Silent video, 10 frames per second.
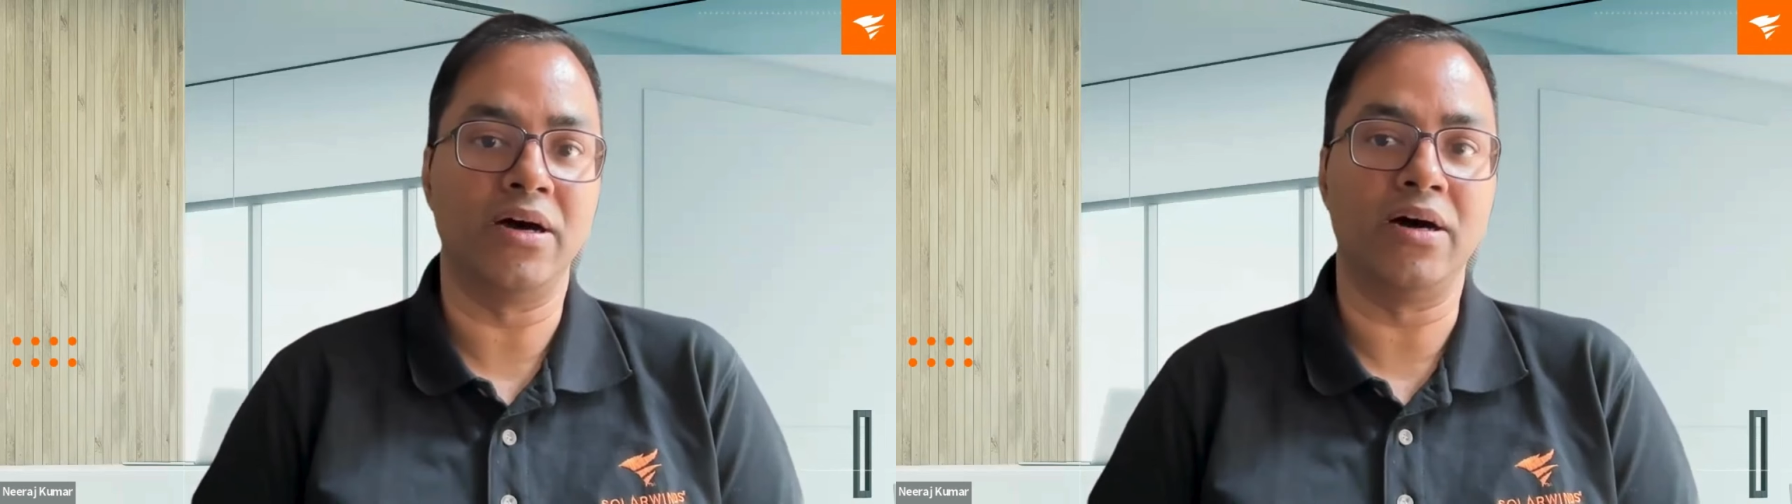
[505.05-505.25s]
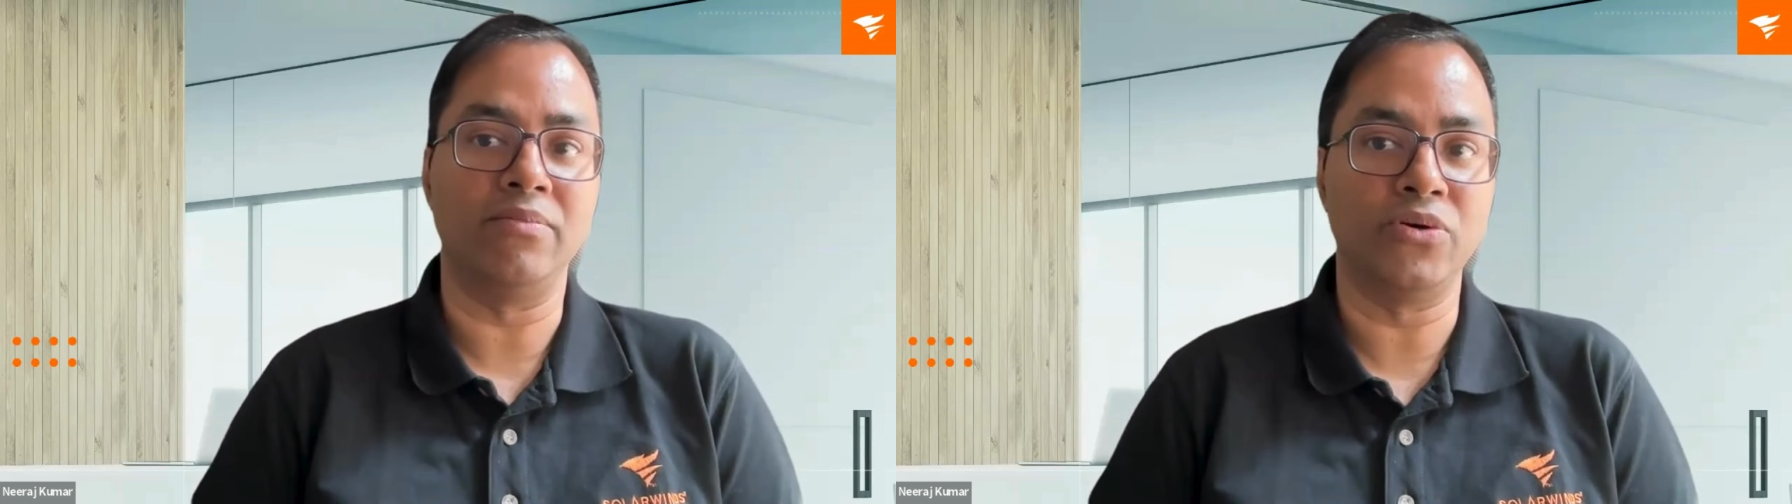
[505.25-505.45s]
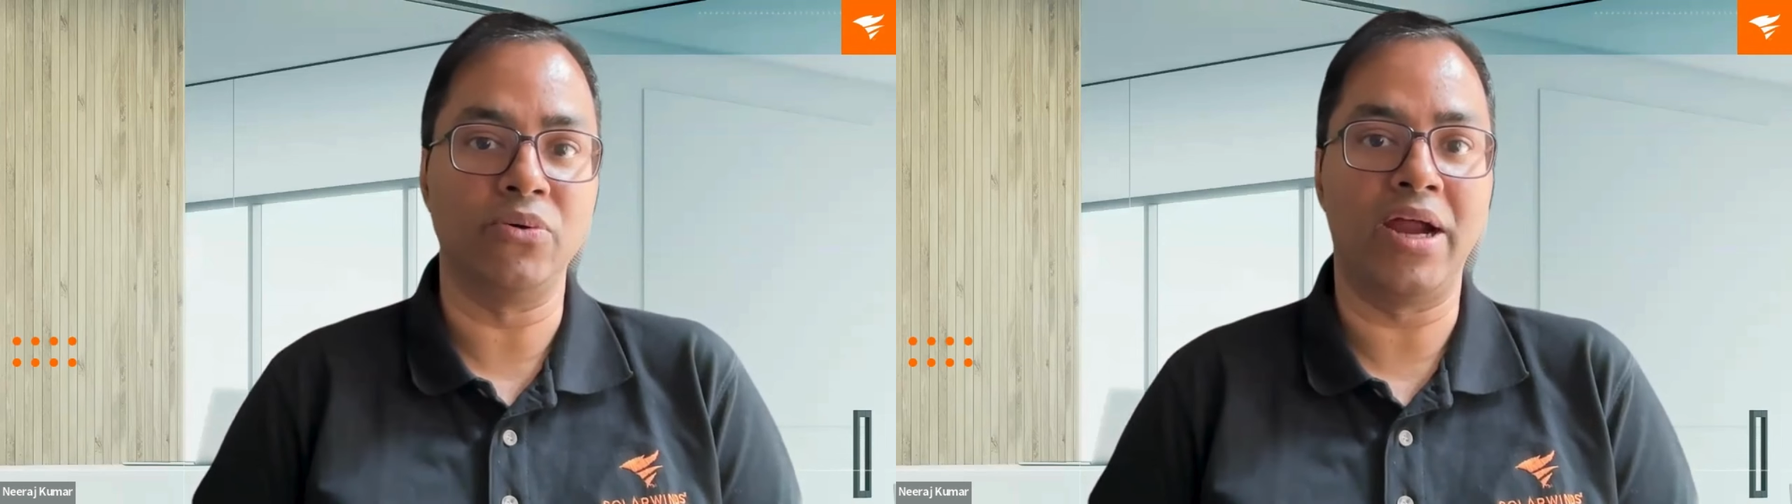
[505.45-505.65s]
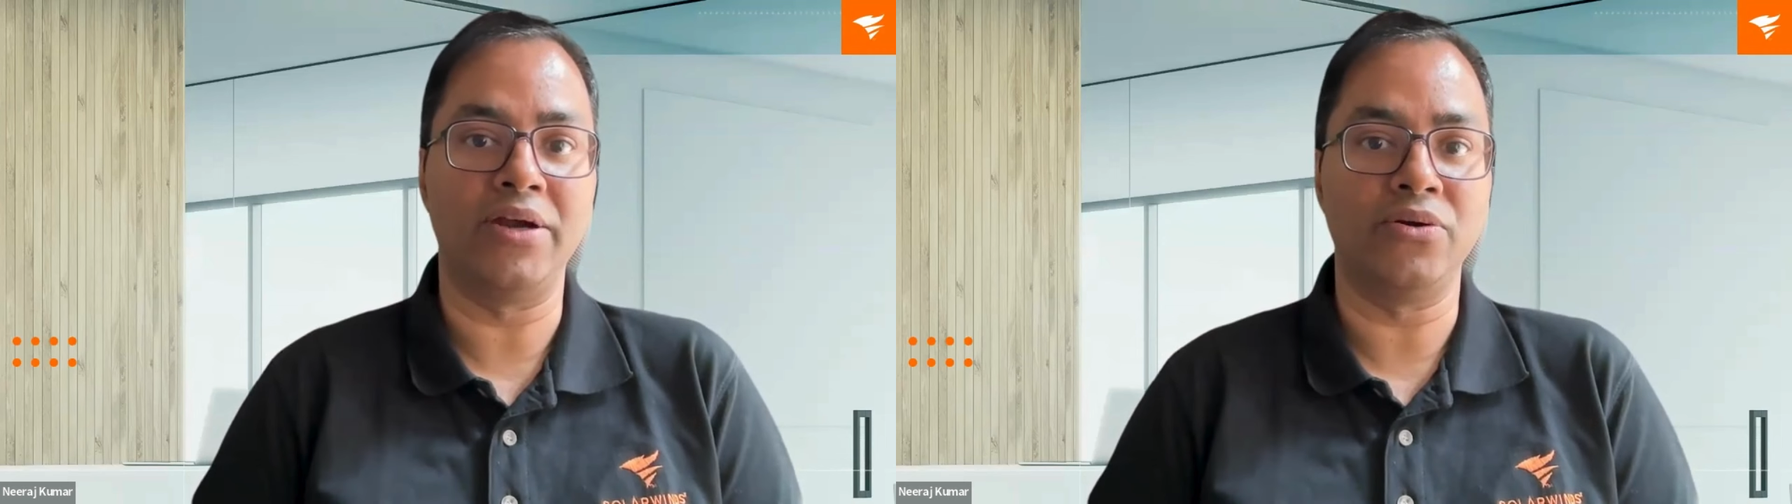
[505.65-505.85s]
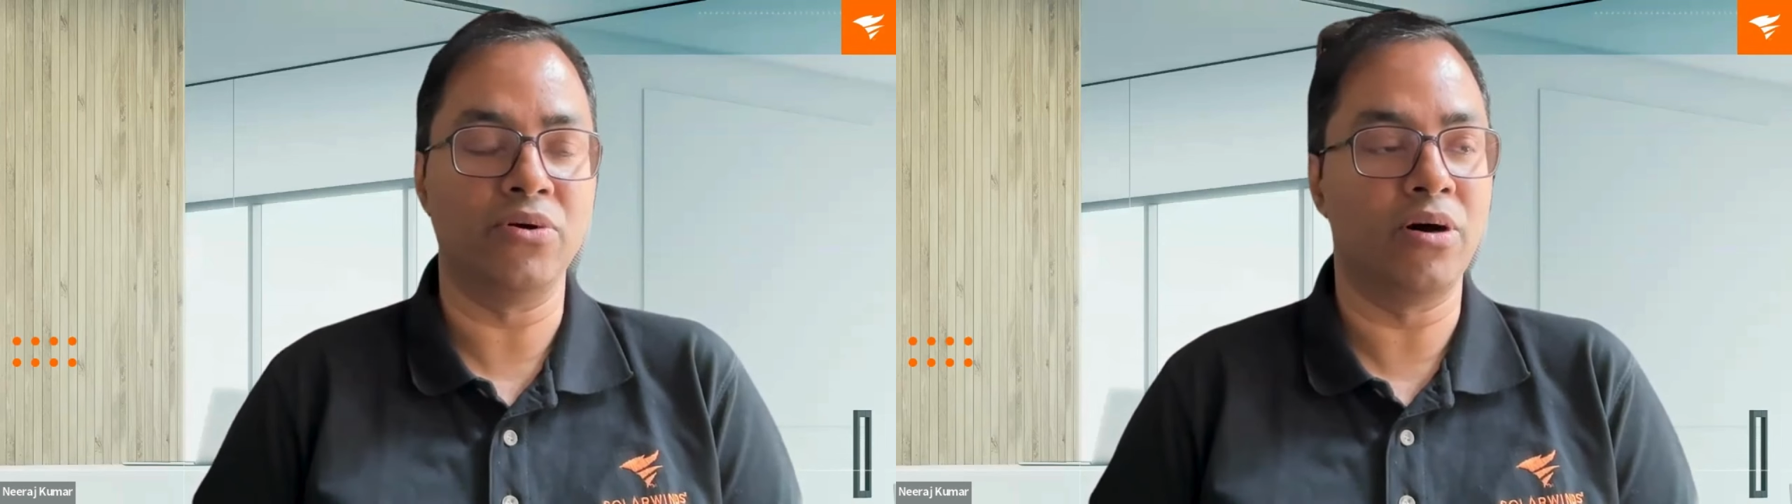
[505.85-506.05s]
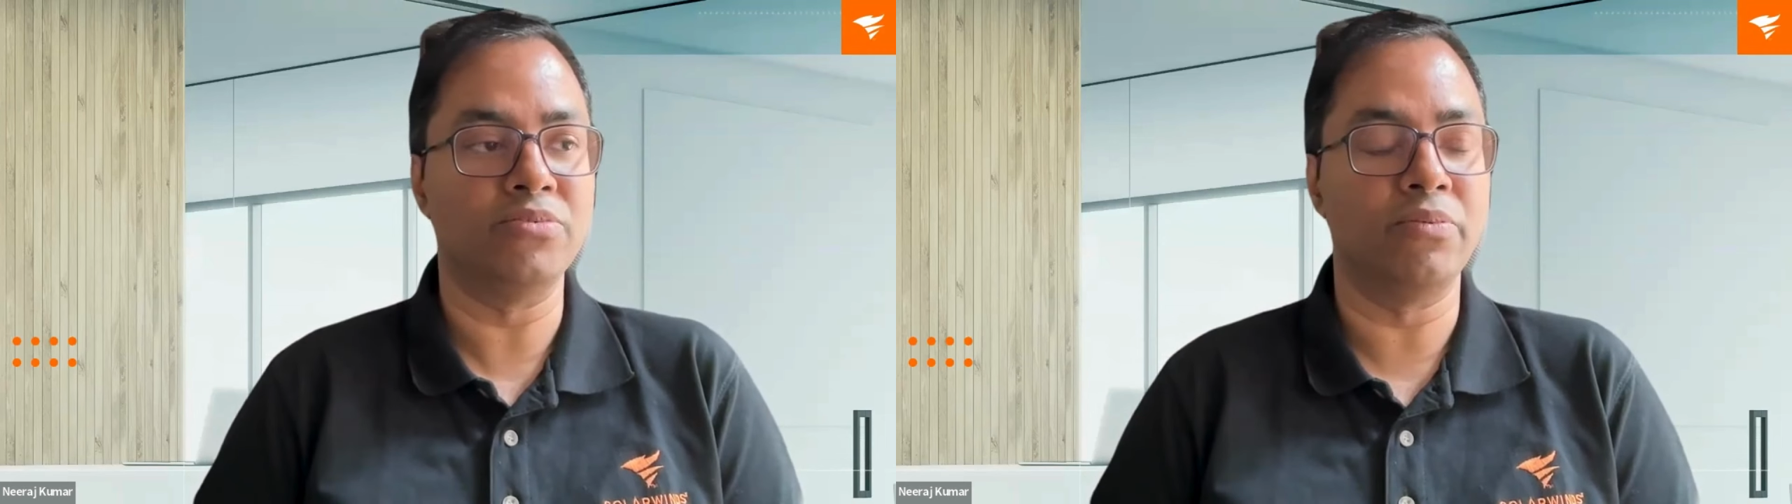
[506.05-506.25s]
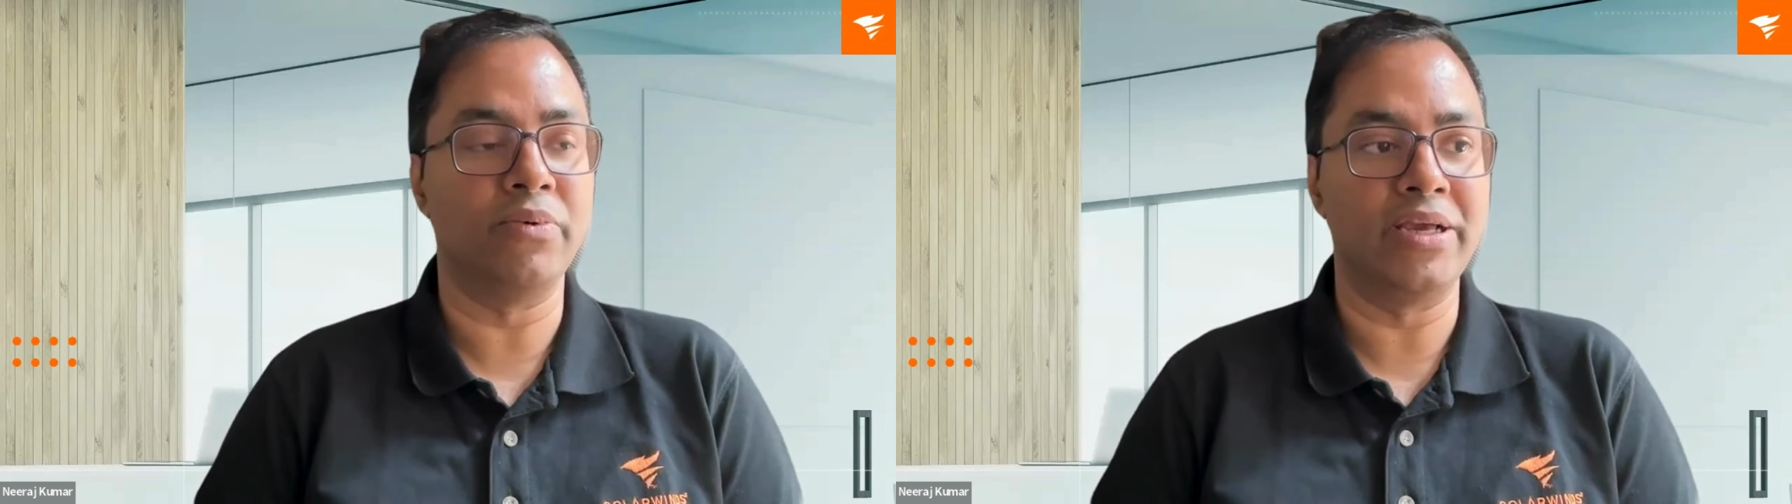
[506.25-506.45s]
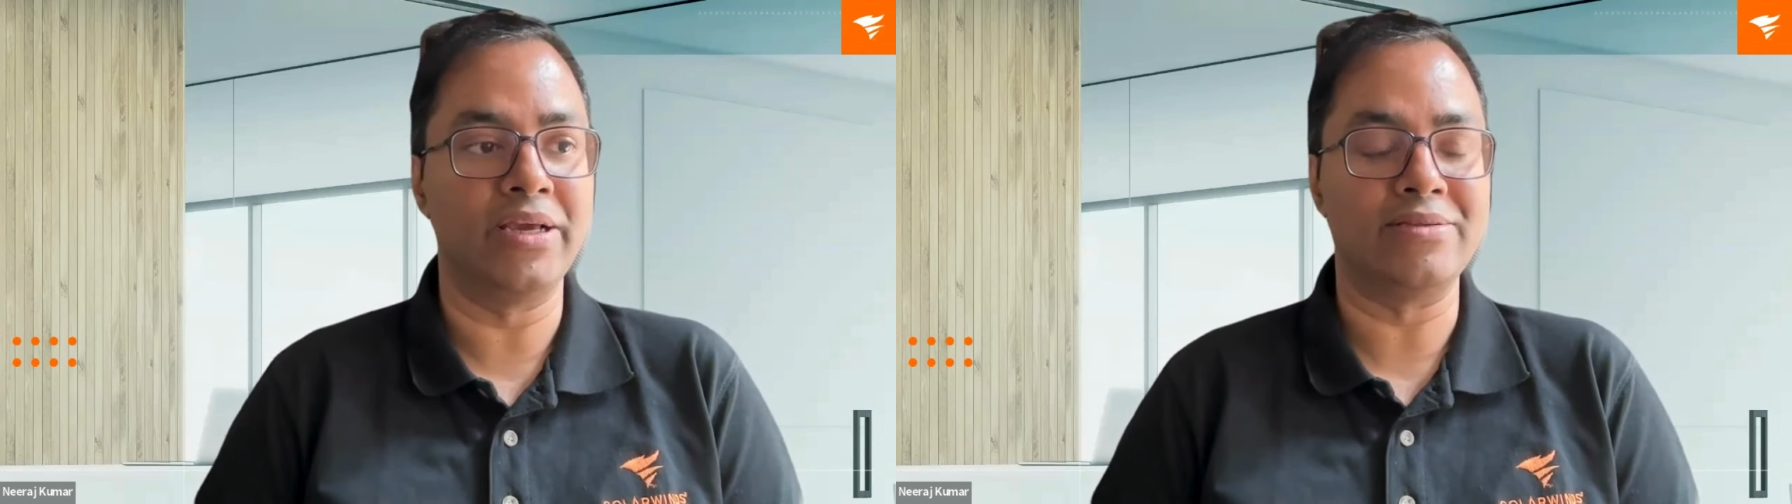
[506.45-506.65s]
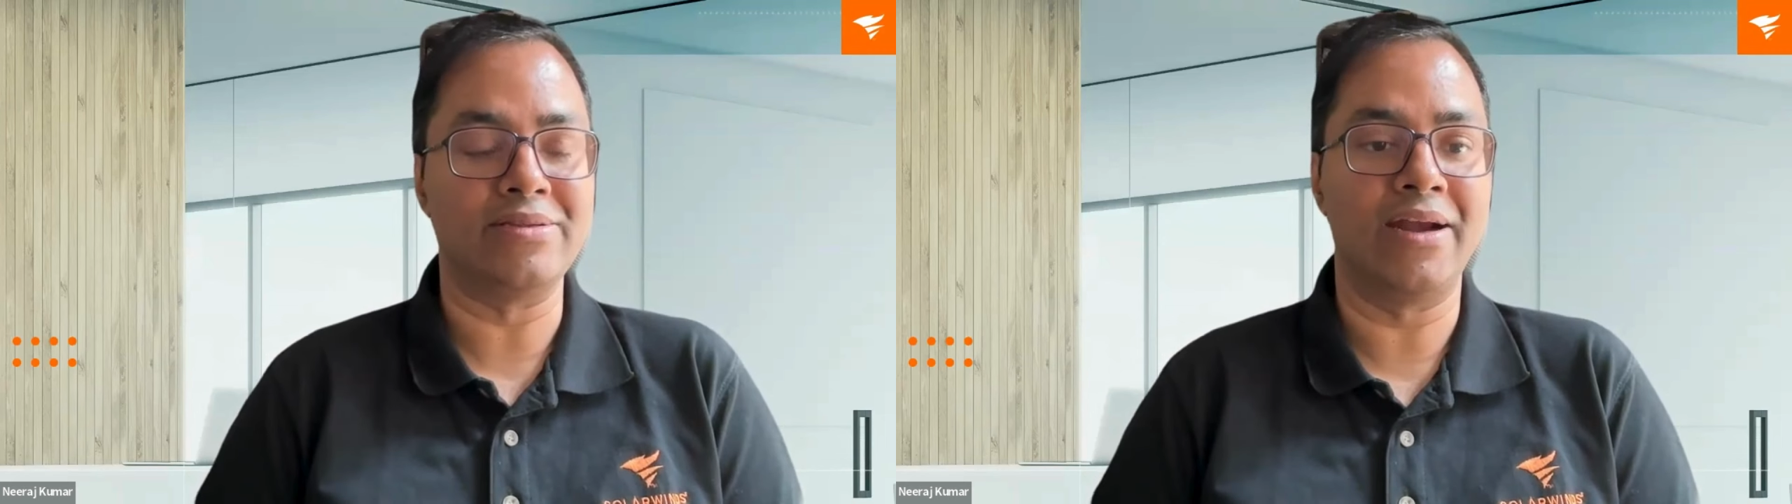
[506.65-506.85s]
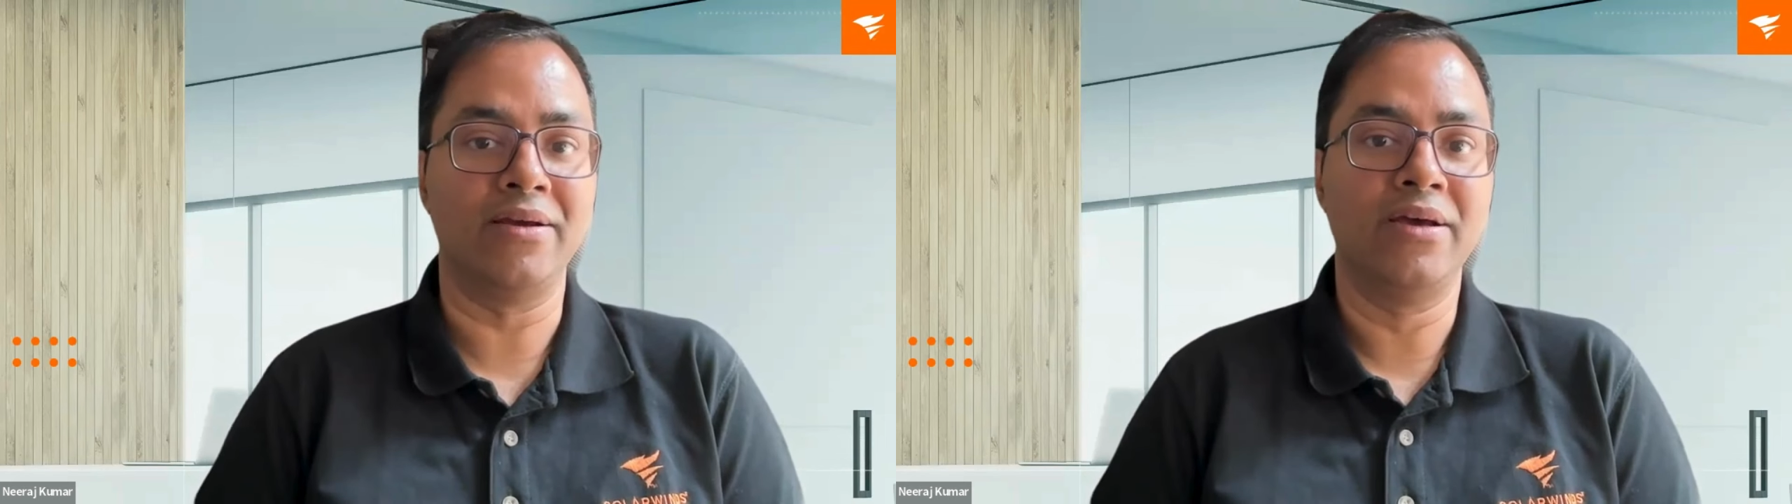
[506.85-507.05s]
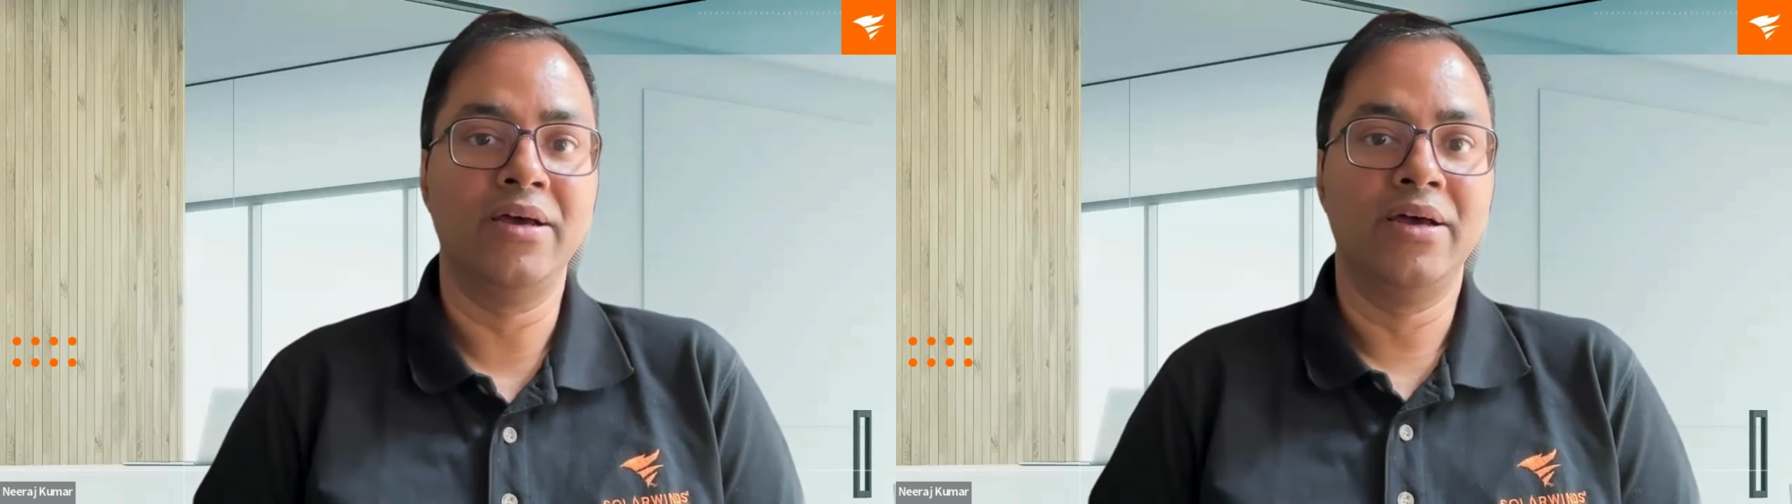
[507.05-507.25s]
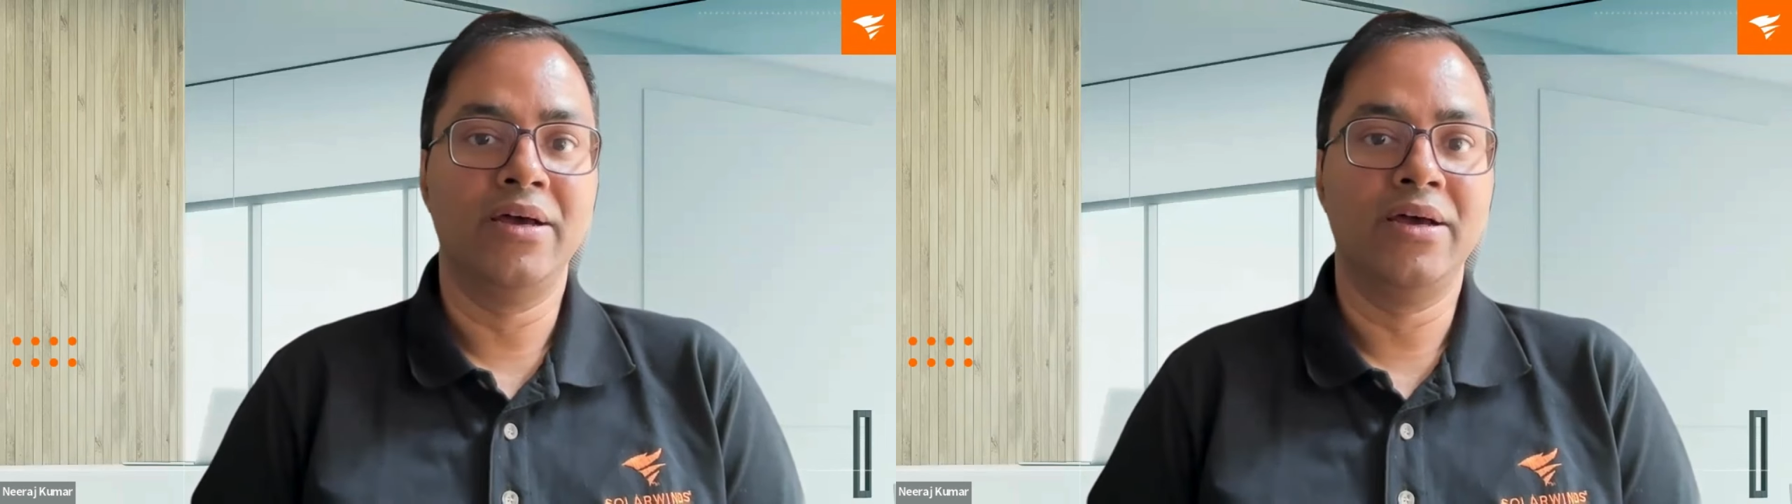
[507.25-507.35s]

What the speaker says: to add to observability, is that